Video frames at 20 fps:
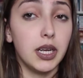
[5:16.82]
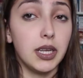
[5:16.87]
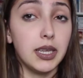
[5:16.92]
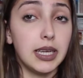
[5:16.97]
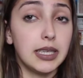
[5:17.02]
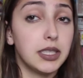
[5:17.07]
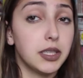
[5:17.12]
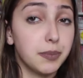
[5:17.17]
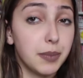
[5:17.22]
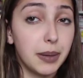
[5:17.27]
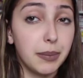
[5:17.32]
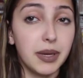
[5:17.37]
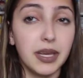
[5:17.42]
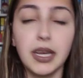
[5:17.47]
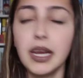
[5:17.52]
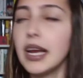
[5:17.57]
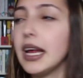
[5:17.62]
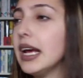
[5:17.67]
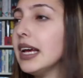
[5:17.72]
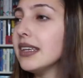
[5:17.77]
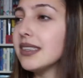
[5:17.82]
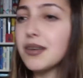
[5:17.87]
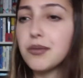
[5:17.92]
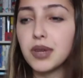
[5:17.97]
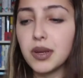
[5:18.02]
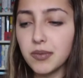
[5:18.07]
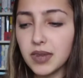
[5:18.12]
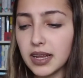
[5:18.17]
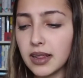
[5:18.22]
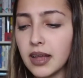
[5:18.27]
that's just my opinion
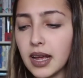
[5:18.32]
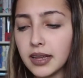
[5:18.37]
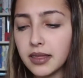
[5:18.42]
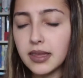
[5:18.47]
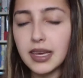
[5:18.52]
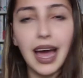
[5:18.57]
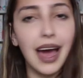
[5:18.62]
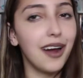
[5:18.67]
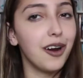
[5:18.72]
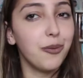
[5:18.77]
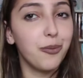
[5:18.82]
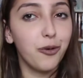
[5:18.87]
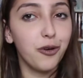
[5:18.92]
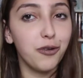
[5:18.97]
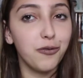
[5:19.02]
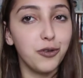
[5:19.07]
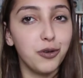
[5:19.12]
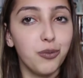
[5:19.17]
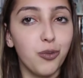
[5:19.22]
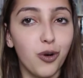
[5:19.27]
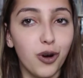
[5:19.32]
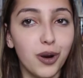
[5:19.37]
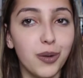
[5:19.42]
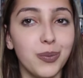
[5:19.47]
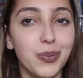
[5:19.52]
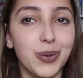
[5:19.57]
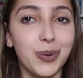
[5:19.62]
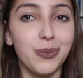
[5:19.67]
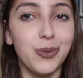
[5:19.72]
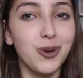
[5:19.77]
sometimes I like the adult point of view more
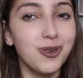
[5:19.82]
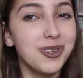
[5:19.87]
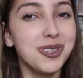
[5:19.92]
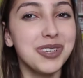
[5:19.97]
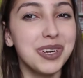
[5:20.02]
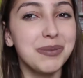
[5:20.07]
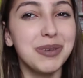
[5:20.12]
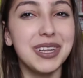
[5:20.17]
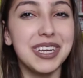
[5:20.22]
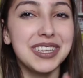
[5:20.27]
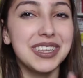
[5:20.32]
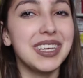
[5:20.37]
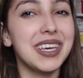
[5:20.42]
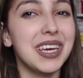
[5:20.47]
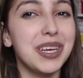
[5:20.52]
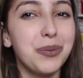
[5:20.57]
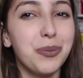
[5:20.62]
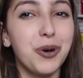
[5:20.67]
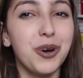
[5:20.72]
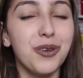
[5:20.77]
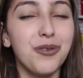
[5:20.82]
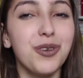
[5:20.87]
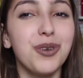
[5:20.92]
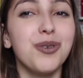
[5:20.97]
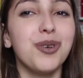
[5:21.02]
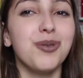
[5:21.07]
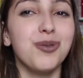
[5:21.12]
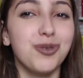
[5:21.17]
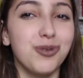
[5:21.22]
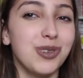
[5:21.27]
but most of the time I like the kid point of view
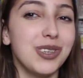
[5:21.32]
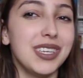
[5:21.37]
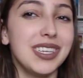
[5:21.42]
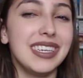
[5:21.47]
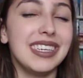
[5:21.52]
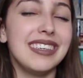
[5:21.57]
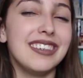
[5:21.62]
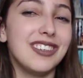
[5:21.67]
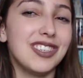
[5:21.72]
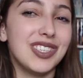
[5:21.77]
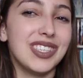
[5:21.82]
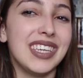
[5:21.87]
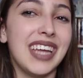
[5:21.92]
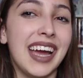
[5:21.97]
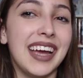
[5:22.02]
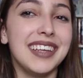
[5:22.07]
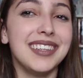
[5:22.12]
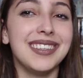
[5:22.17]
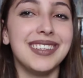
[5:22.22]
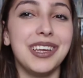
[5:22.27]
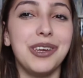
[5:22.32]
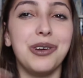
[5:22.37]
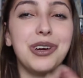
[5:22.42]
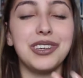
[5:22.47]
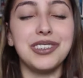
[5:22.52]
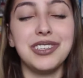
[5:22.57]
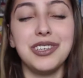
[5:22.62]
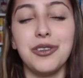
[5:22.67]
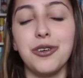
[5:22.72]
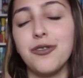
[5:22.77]
it was really just nice and you
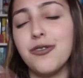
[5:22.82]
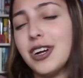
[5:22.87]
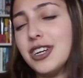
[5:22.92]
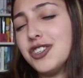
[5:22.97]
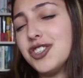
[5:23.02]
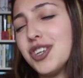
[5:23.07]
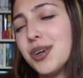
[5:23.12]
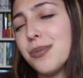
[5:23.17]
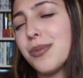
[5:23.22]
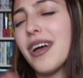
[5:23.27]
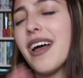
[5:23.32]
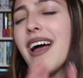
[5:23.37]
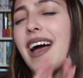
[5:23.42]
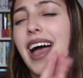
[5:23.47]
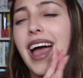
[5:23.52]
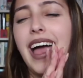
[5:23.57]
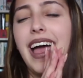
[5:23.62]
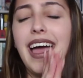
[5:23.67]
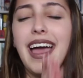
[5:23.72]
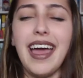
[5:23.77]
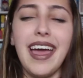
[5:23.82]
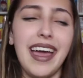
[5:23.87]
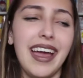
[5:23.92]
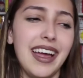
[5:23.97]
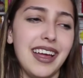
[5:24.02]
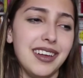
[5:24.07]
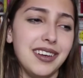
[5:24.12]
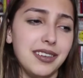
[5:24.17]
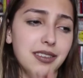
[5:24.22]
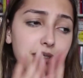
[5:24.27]
got to see their friendship
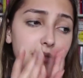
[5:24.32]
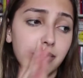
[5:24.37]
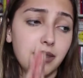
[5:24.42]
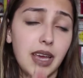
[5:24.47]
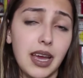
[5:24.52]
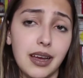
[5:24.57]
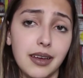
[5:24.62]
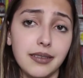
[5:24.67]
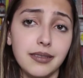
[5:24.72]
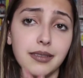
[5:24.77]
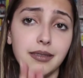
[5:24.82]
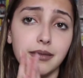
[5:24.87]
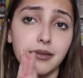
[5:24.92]
and yes